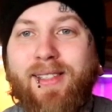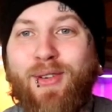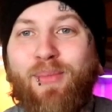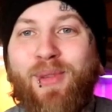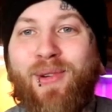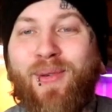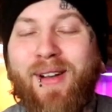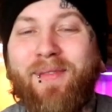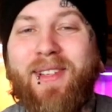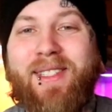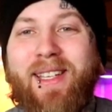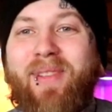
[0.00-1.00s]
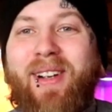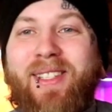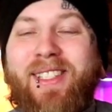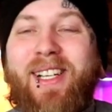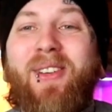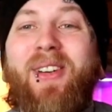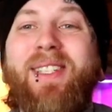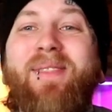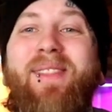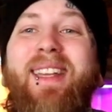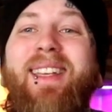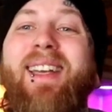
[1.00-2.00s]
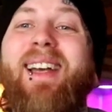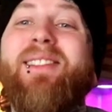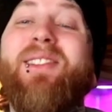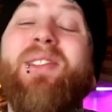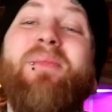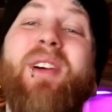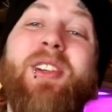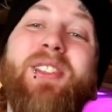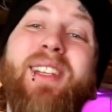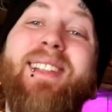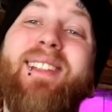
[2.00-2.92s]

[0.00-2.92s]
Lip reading: It's gonna be a rough December as always. Thank you guys so much.